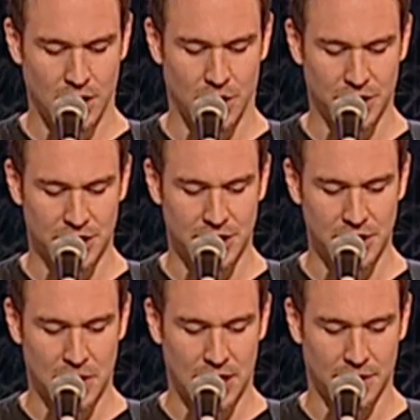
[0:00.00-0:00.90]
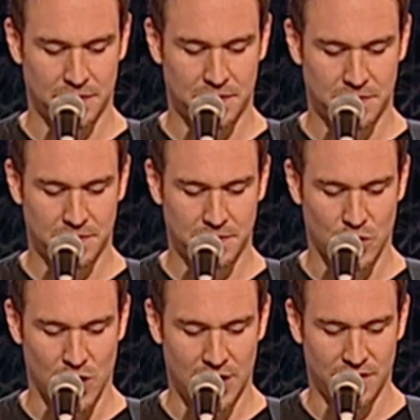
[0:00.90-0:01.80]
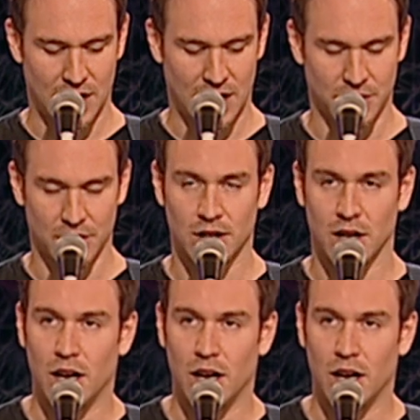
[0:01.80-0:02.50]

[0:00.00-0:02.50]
I went to see my grandfather